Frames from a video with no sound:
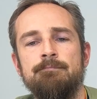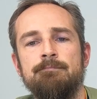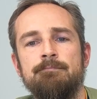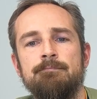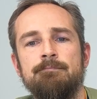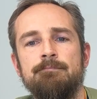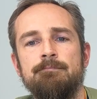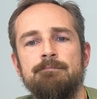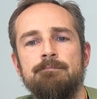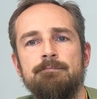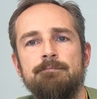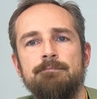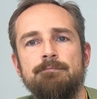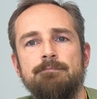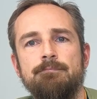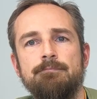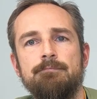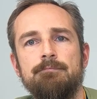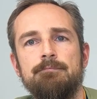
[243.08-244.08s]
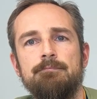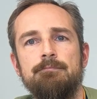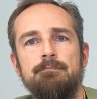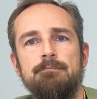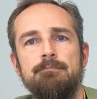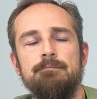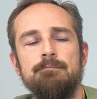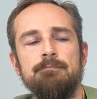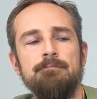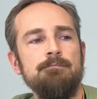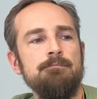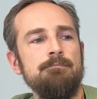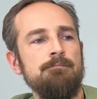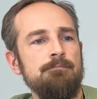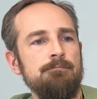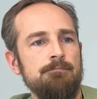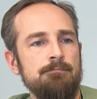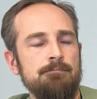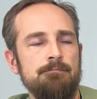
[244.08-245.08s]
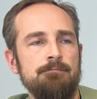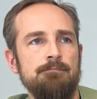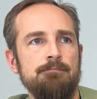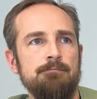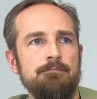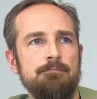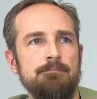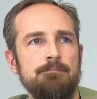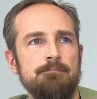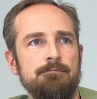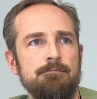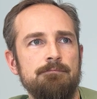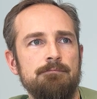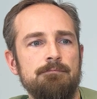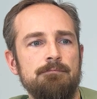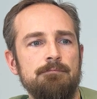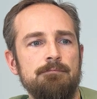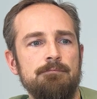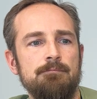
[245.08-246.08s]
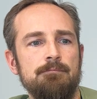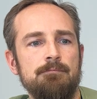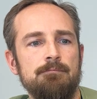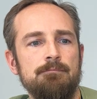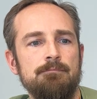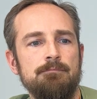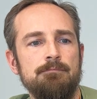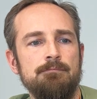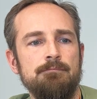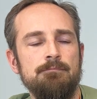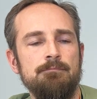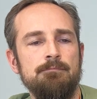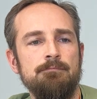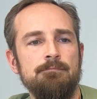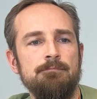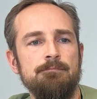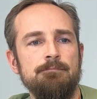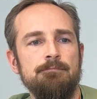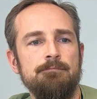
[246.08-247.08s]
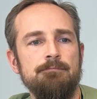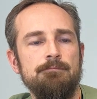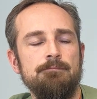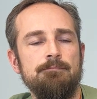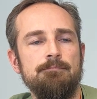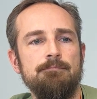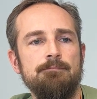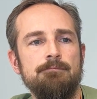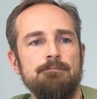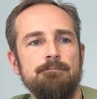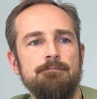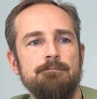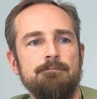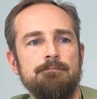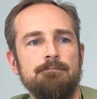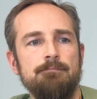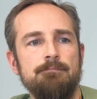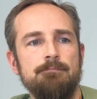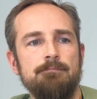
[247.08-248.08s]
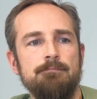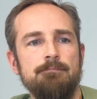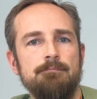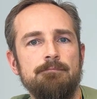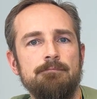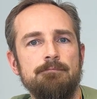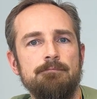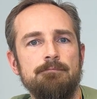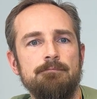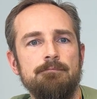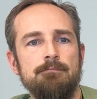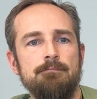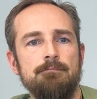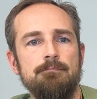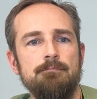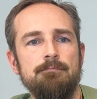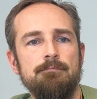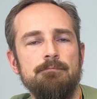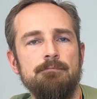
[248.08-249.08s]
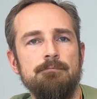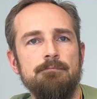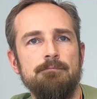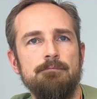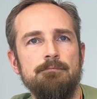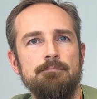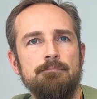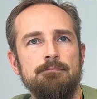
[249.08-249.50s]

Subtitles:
(silent)